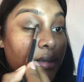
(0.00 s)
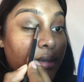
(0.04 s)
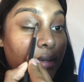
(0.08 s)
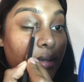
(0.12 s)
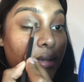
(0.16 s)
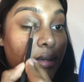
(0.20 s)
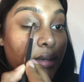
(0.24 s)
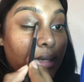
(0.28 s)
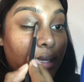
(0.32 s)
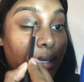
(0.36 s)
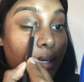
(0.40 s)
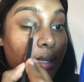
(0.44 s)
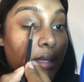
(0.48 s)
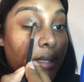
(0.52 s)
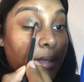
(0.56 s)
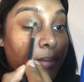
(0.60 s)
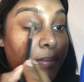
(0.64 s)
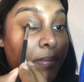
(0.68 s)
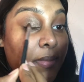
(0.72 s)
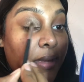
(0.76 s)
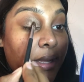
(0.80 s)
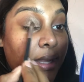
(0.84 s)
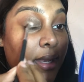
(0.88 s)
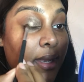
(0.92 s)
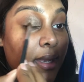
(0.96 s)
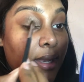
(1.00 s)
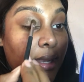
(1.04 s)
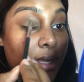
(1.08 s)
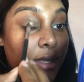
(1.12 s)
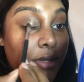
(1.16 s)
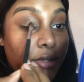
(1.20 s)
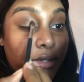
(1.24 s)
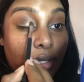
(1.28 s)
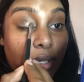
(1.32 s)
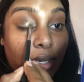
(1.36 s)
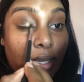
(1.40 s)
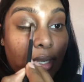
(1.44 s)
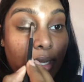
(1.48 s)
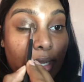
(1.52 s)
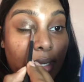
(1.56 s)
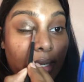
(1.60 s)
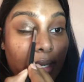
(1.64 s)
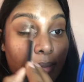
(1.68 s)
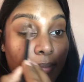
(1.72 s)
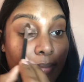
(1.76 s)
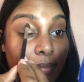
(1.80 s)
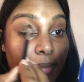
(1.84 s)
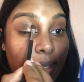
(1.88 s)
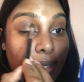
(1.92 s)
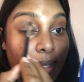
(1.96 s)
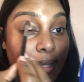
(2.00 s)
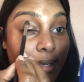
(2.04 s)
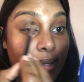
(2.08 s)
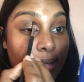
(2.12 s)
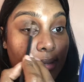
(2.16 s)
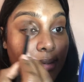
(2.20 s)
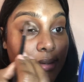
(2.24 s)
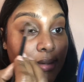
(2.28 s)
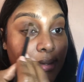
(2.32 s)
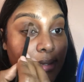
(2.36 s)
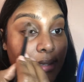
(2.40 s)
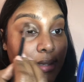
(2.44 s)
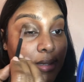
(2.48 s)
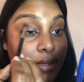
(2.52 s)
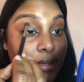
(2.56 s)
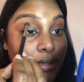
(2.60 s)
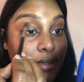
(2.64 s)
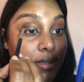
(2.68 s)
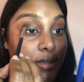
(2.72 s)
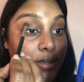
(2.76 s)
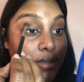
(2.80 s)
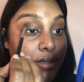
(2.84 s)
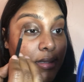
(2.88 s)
Now that my lash line and my lid